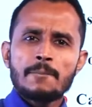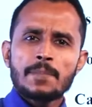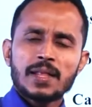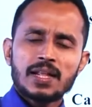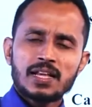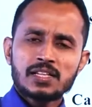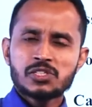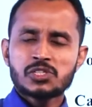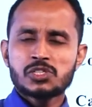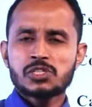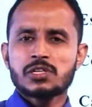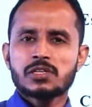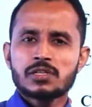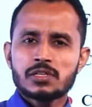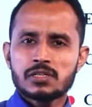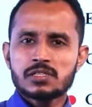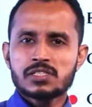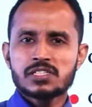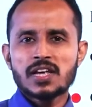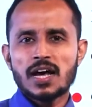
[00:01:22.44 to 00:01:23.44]
Let's
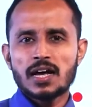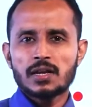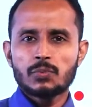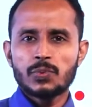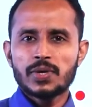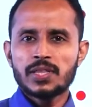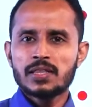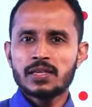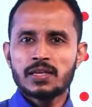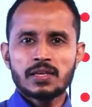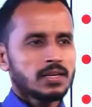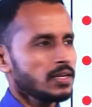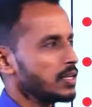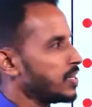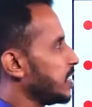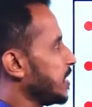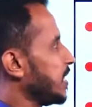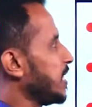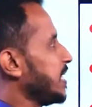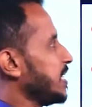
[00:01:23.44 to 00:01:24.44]
start with
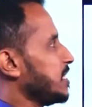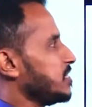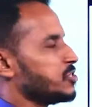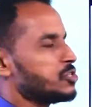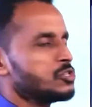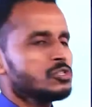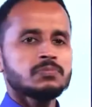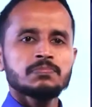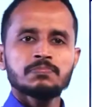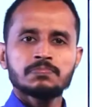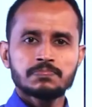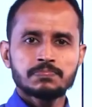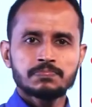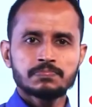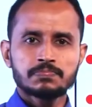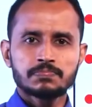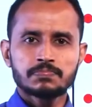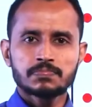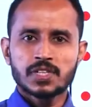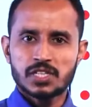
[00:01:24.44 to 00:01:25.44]
needs,
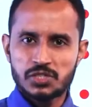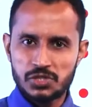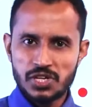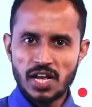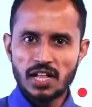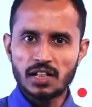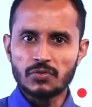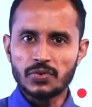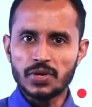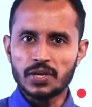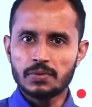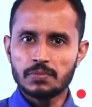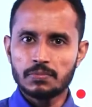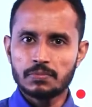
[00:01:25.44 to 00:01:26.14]
shall we?